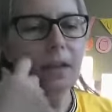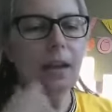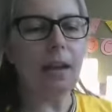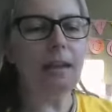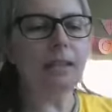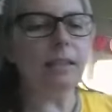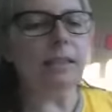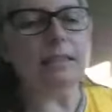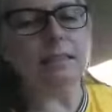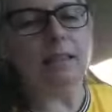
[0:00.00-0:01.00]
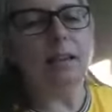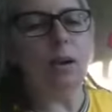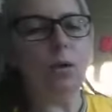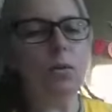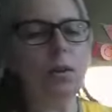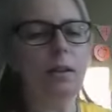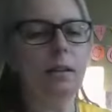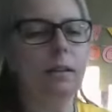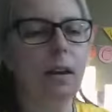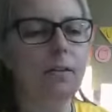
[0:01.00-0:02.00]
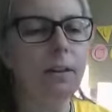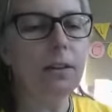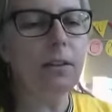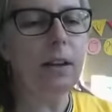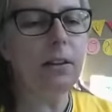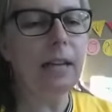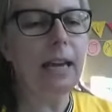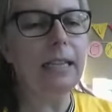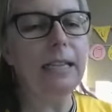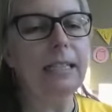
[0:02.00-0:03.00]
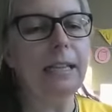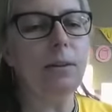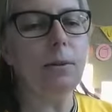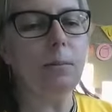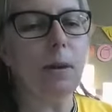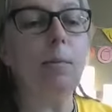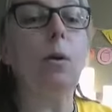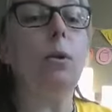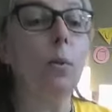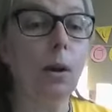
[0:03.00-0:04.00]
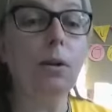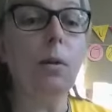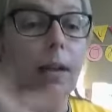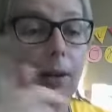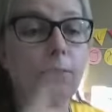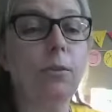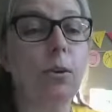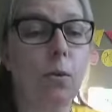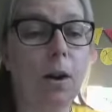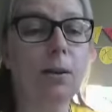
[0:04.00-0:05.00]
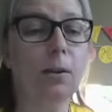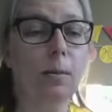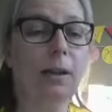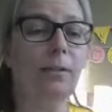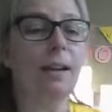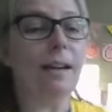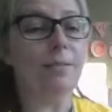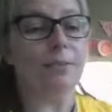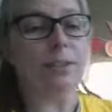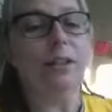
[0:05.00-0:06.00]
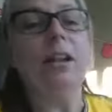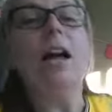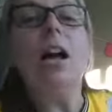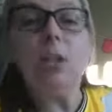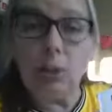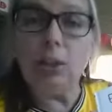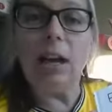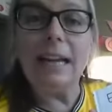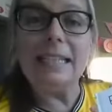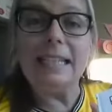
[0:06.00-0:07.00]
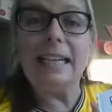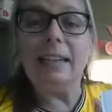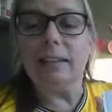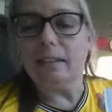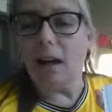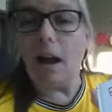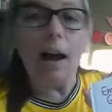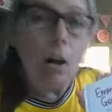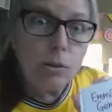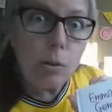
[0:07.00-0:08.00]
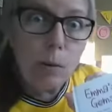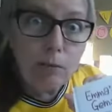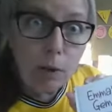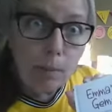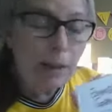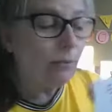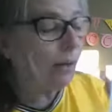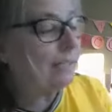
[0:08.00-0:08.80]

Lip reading: Excellent. Oh, look. Our friends are there. Kennedy's there with her mom. Oh, you are going out for a walk or bike ride after. Good idea. I also went for a bike ride